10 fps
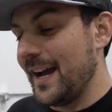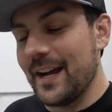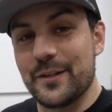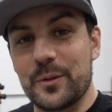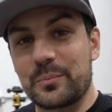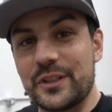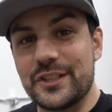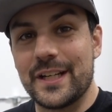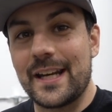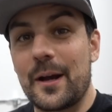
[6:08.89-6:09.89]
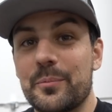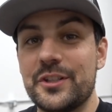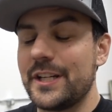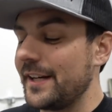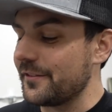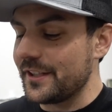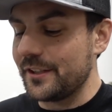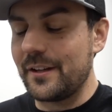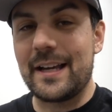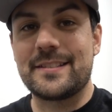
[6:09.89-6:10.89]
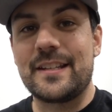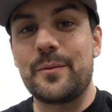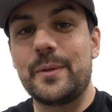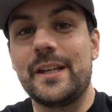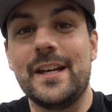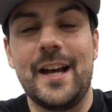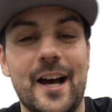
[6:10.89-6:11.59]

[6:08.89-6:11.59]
I do appreciate it. I appreciate everything you guys send me.